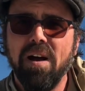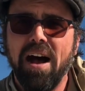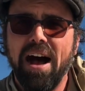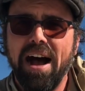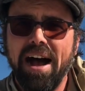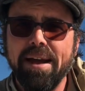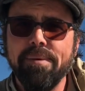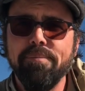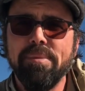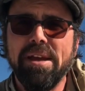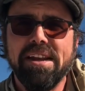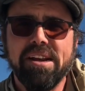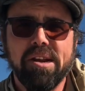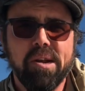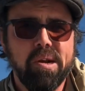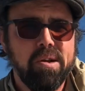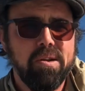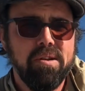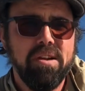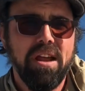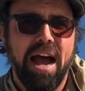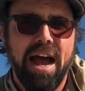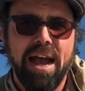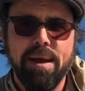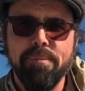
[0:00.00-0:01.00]
I made
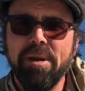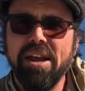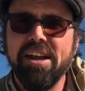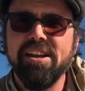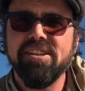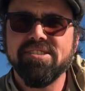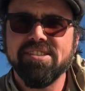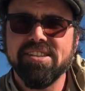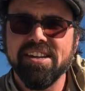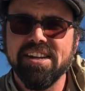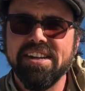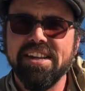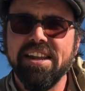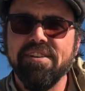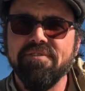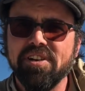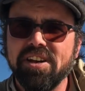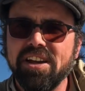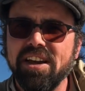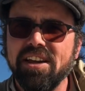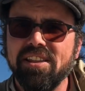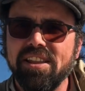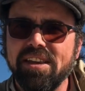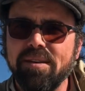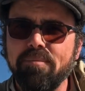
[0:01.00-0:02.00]
I made
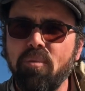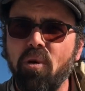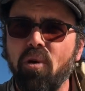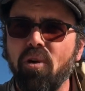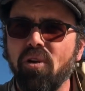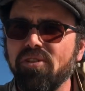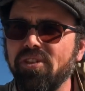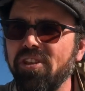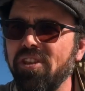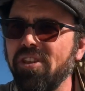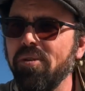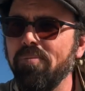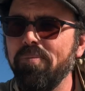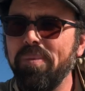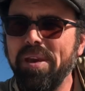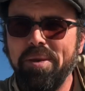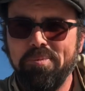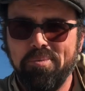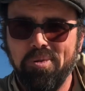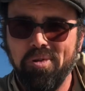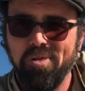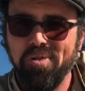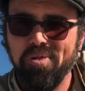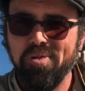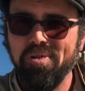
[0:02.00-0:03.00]
significantly more than the
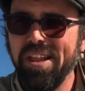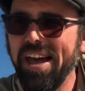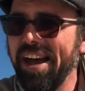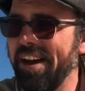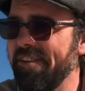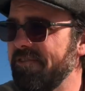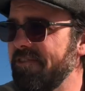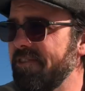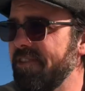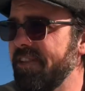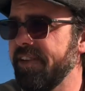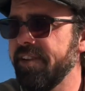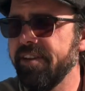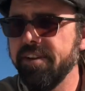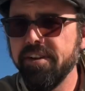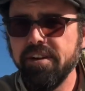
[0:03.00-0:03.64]
people who left